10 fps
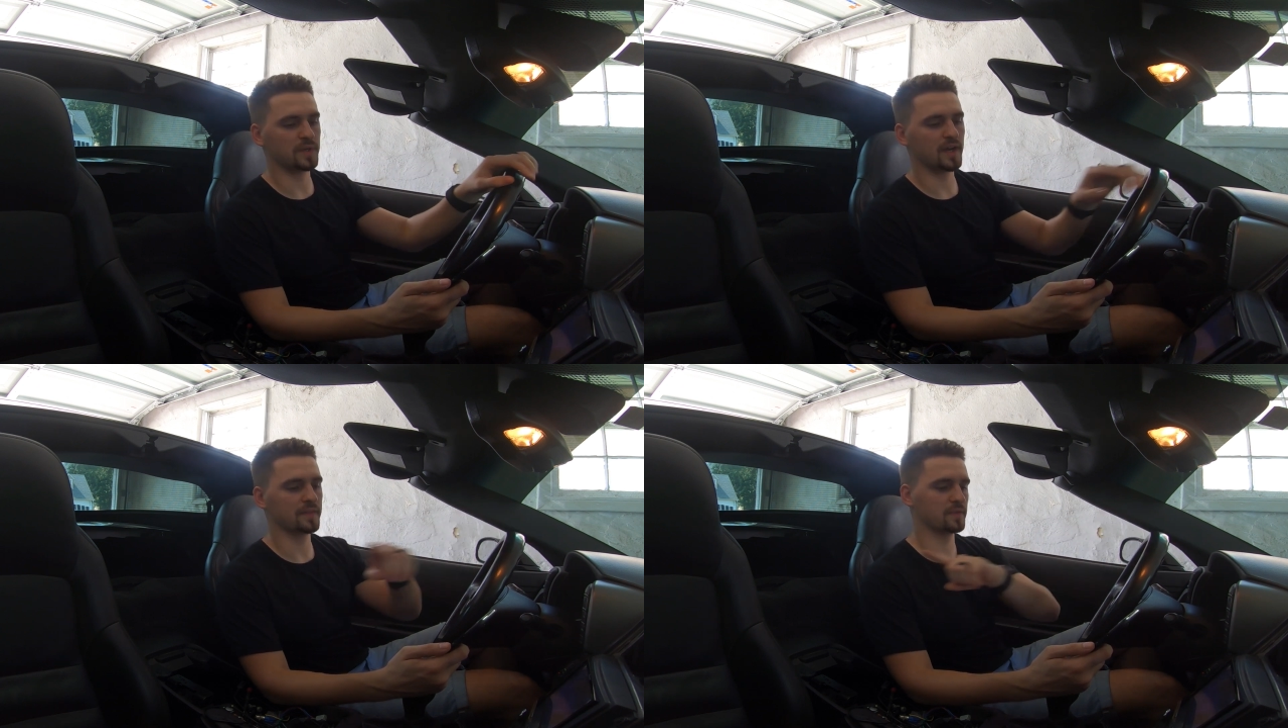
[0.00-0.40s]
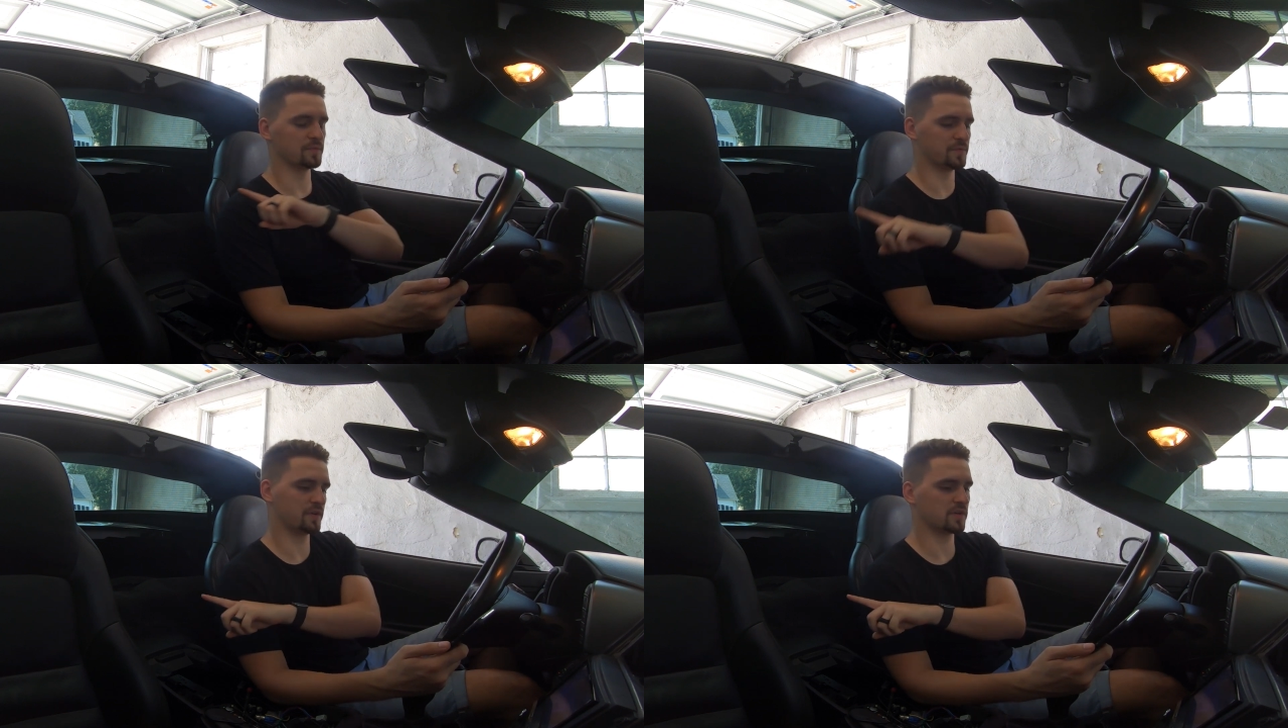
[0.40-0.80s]
We got the
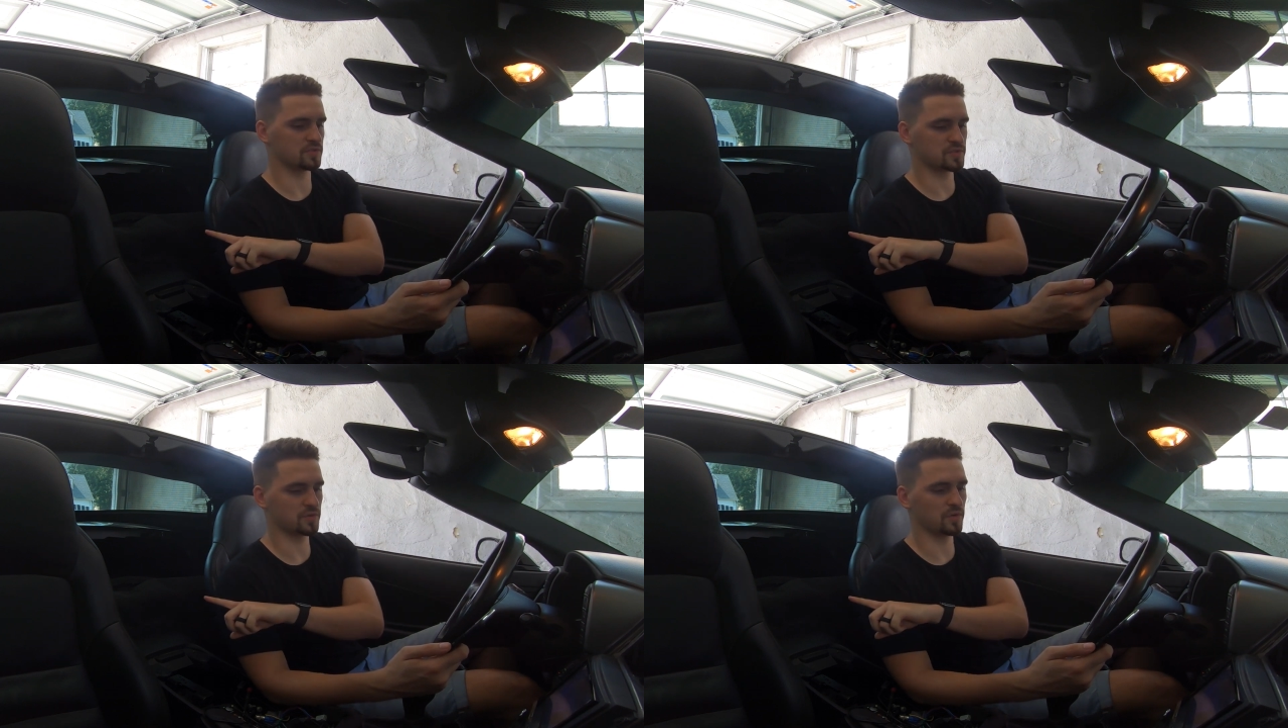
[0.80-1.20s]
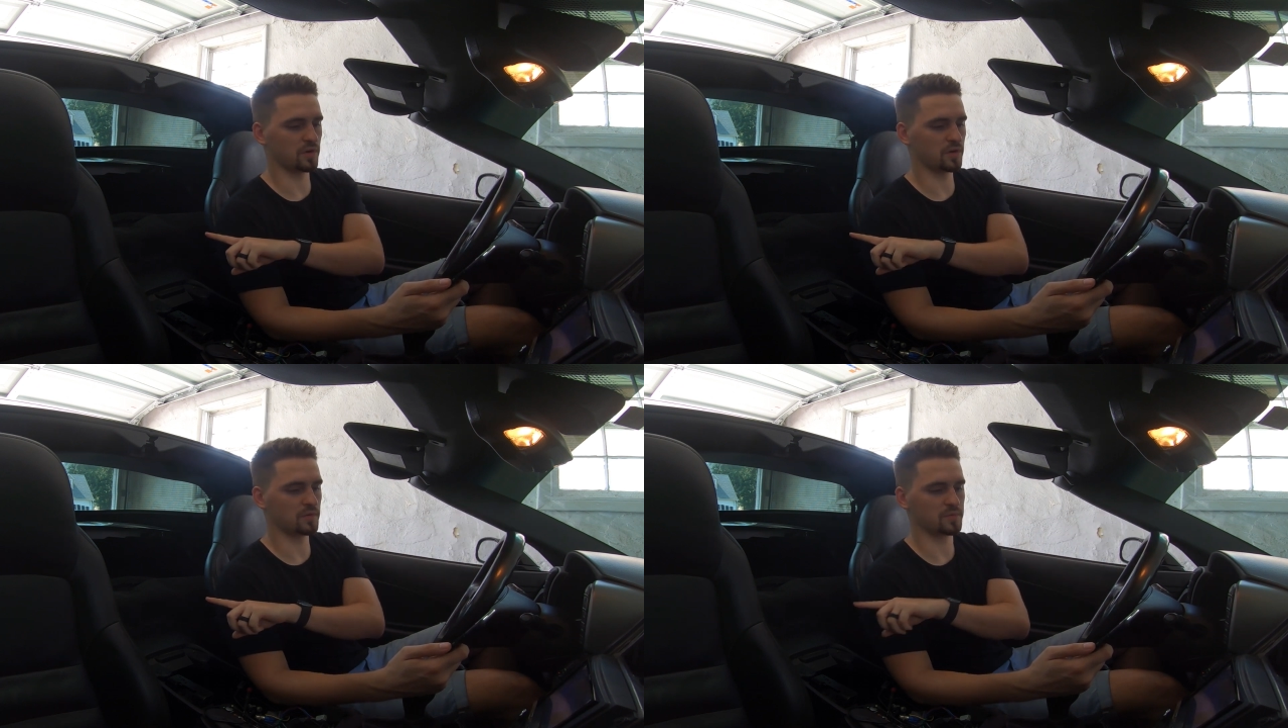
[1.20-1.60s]
rear control
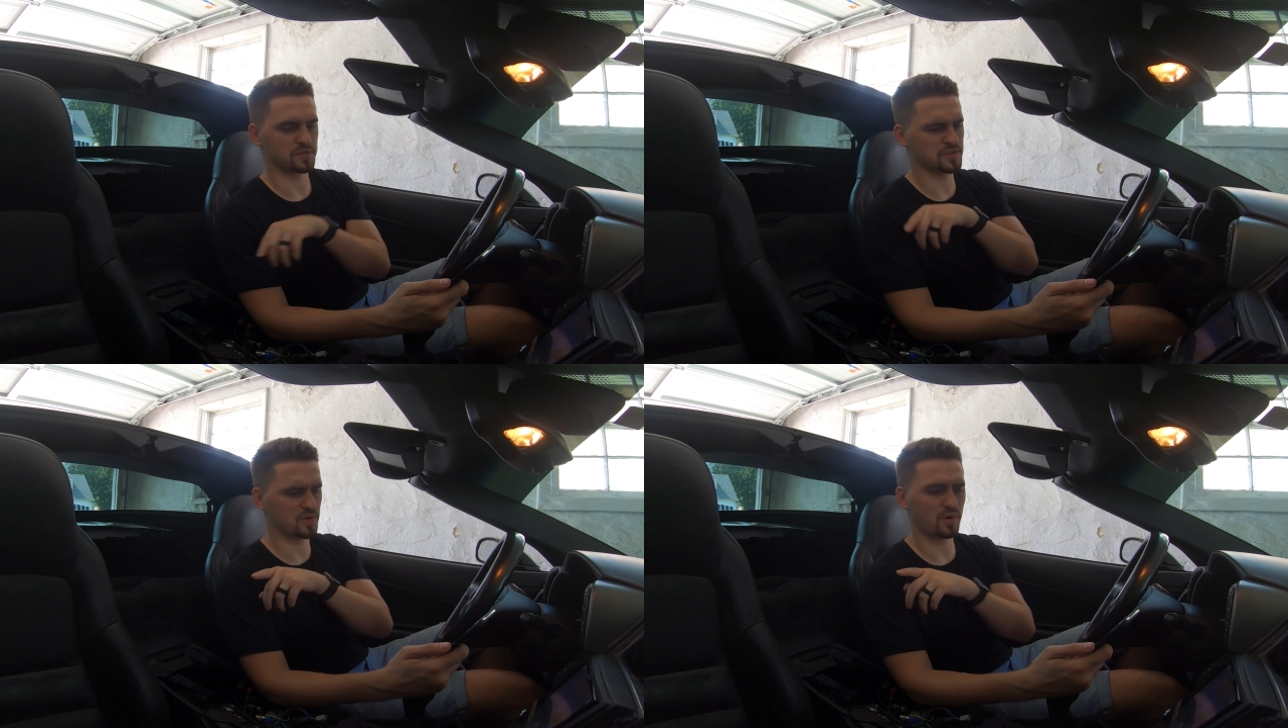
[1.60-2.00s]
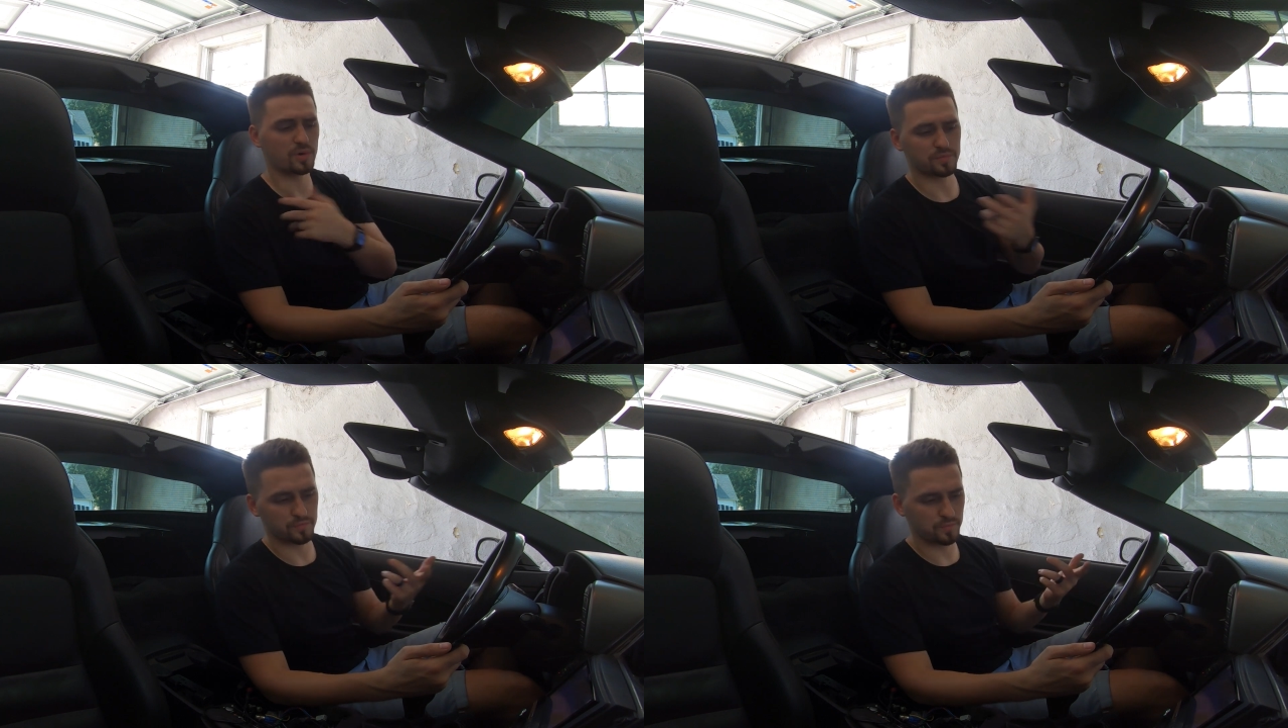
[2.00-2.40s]
arm or tow
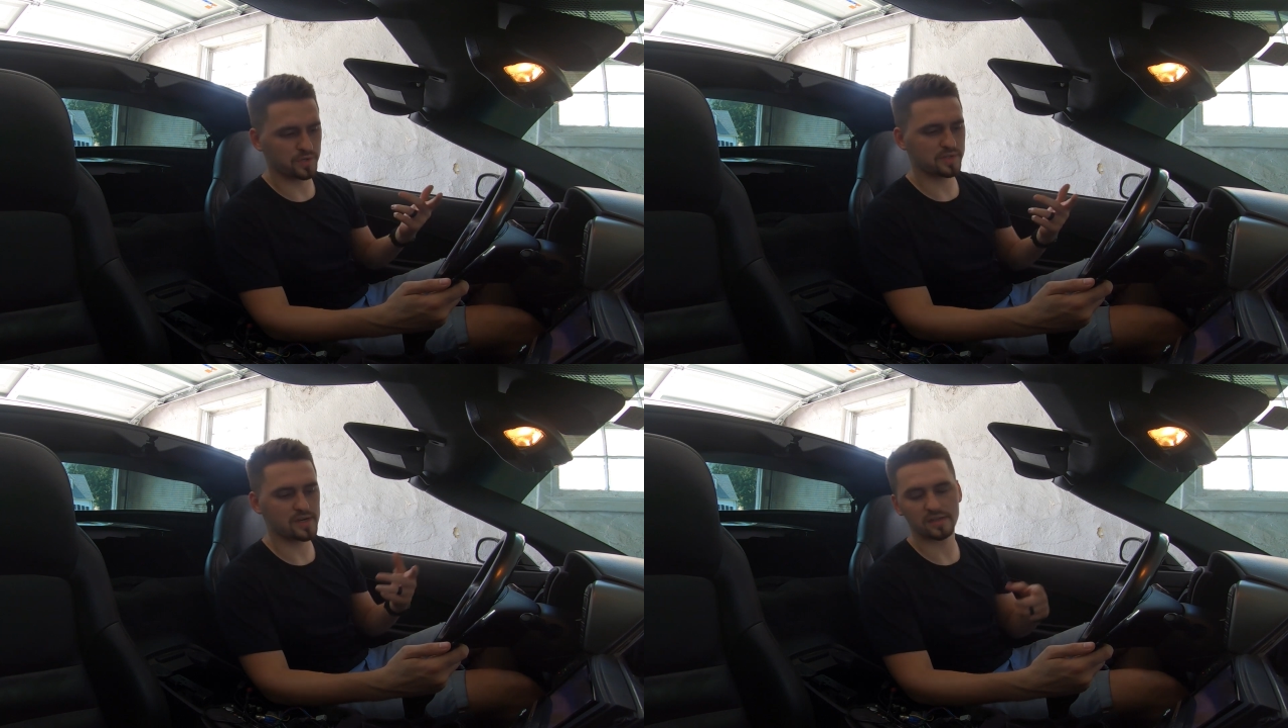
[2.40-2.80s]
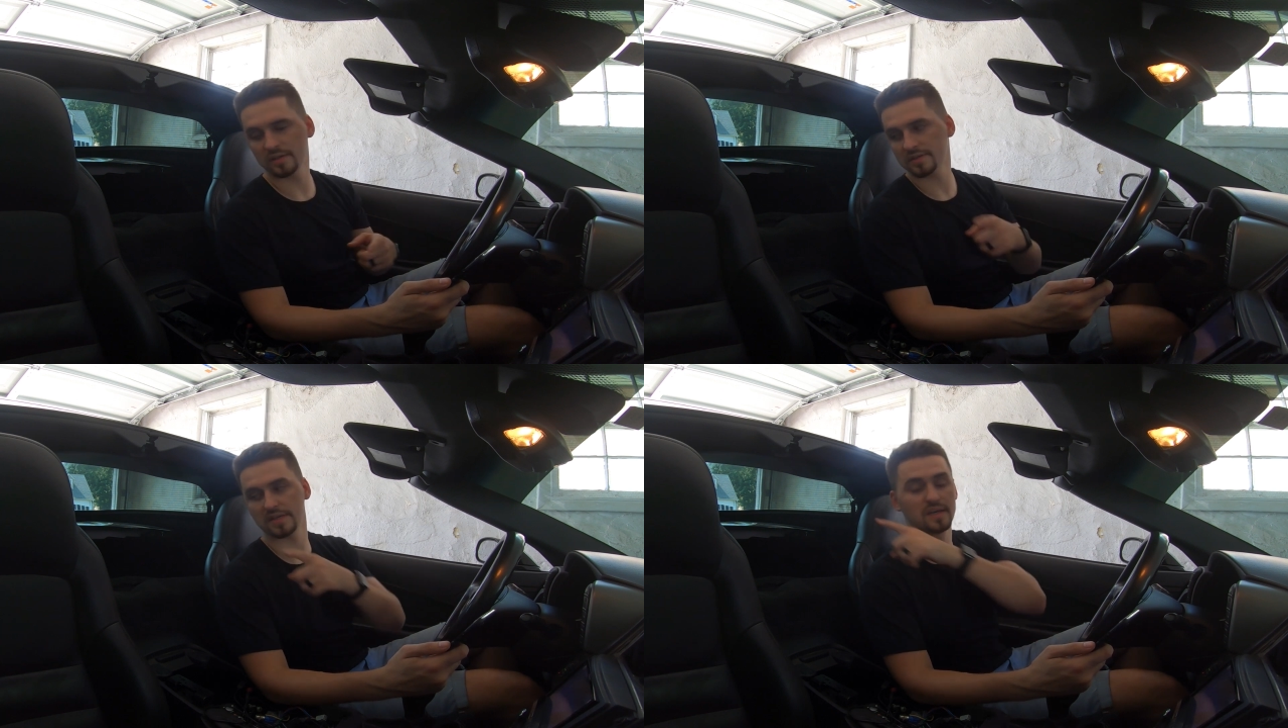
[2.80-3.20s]
arm for $40,